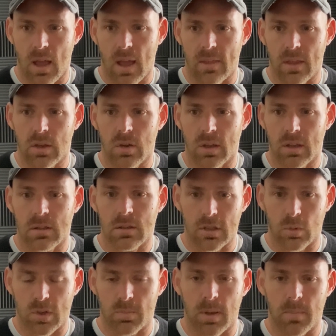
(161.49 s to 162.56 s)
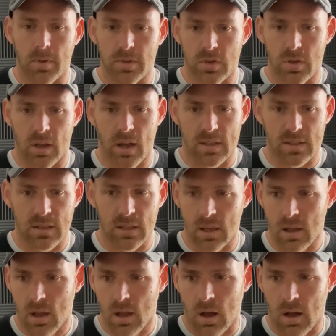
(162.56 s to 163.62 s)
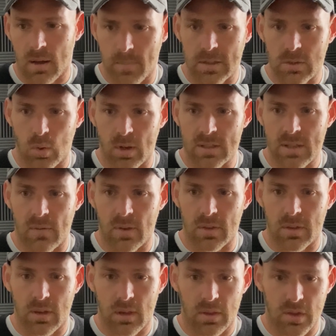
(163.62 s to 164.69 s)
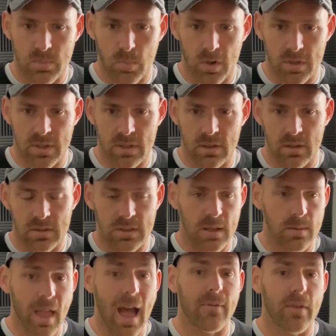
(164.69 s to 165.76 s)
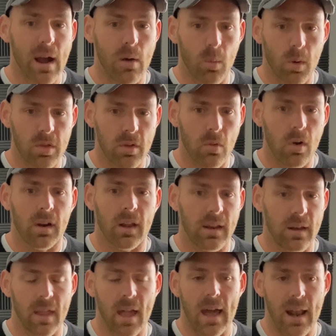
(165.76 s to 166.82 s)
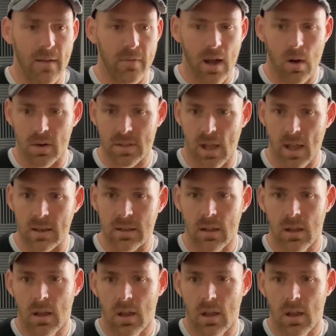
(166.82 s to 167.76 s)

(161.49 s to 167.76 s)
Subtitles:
And then you can switch people. So you can kind of see on May 27th, this person did half an hour worth of work and they had half an hour assigned.